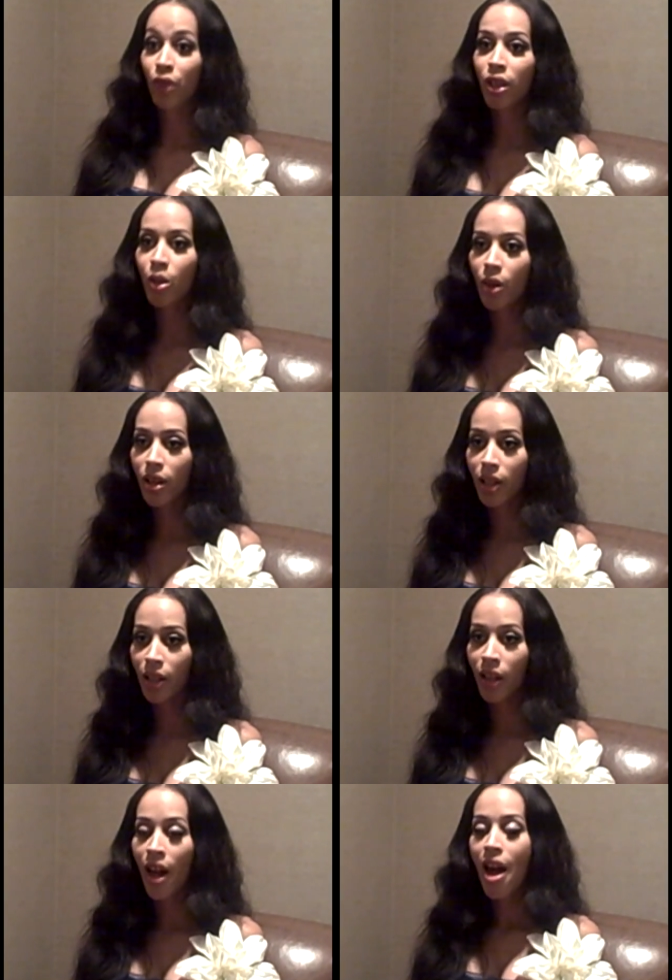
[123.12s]
really quickly.
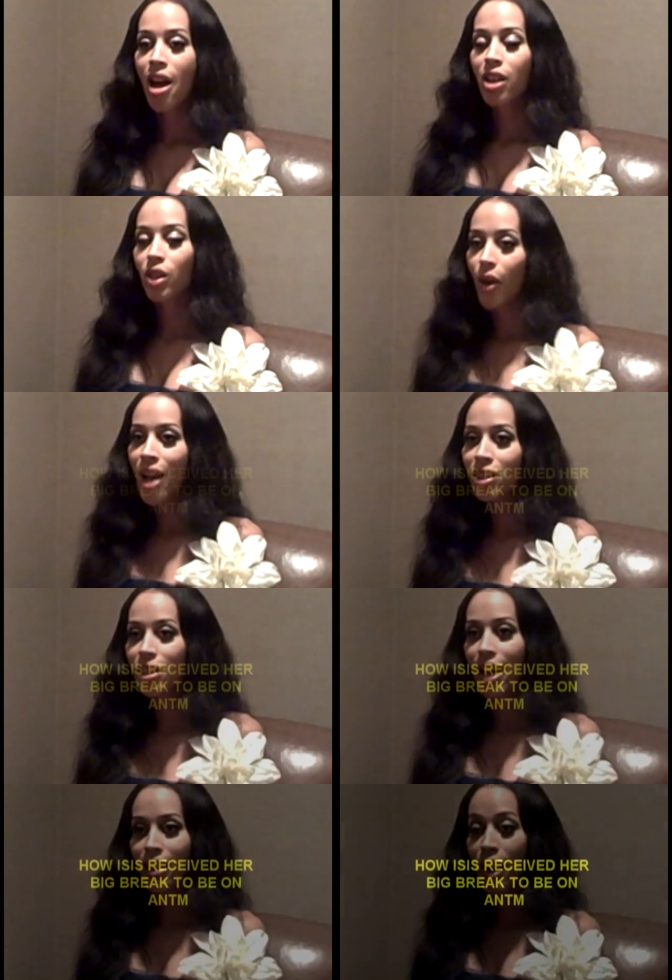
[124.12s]
So I just
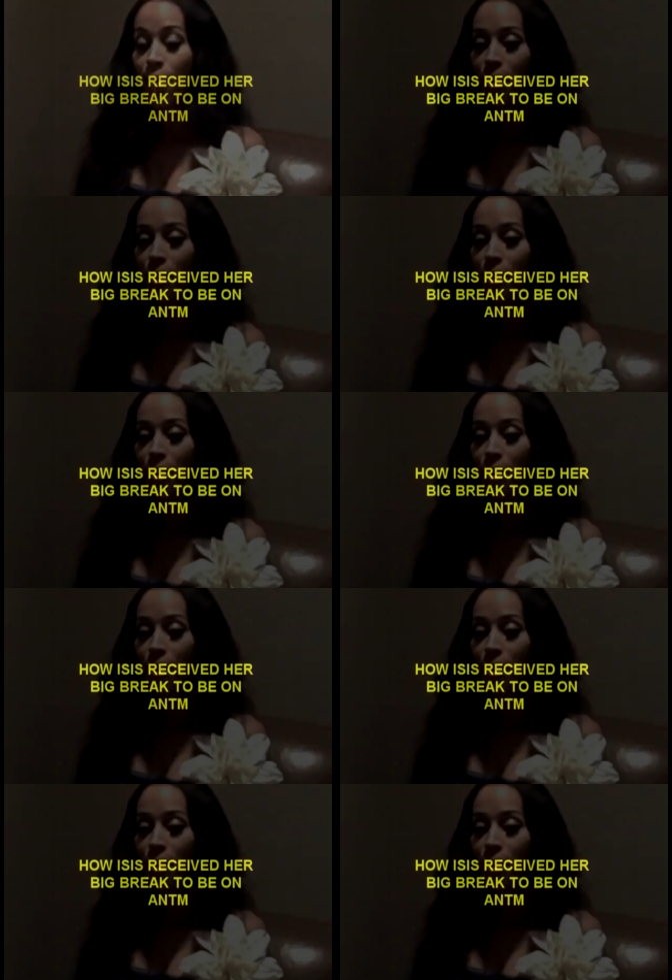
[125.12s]
like to help